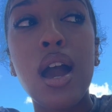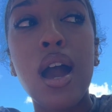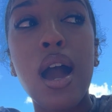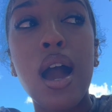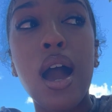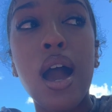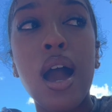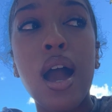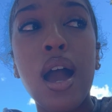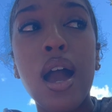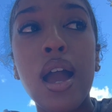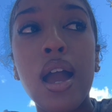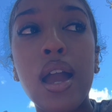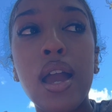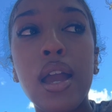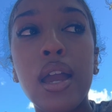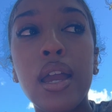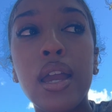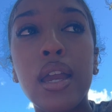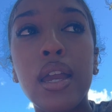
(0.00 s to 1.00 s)

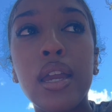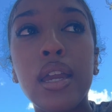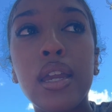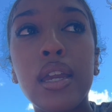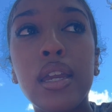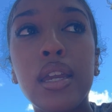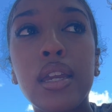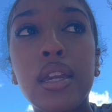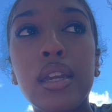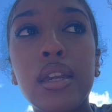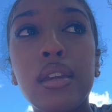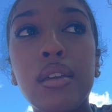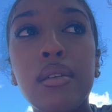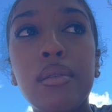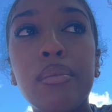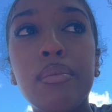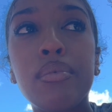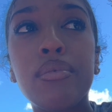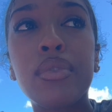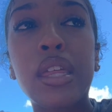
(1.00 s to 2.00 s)
I
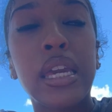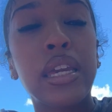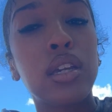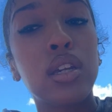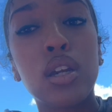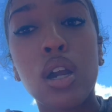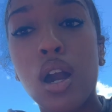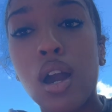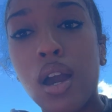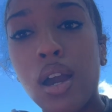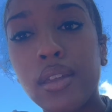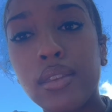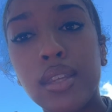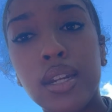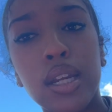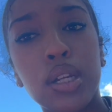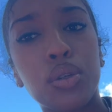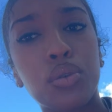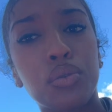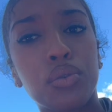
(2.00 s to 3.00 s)
thank God that
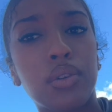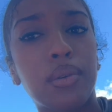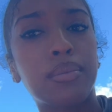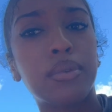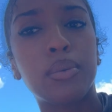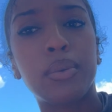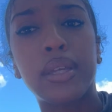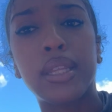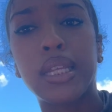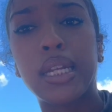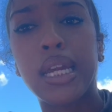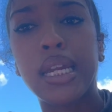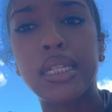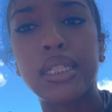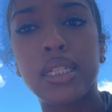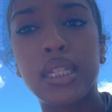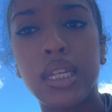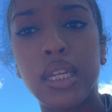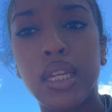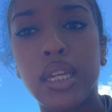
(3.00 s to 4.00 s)
I grew up the way that I
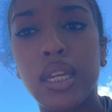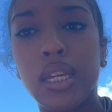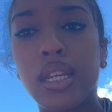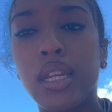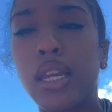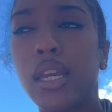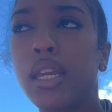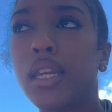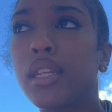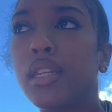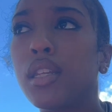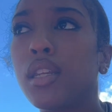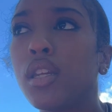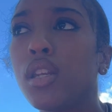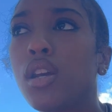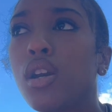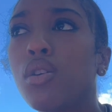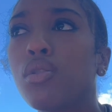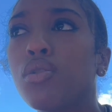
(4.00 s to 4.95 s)
did, and, you know,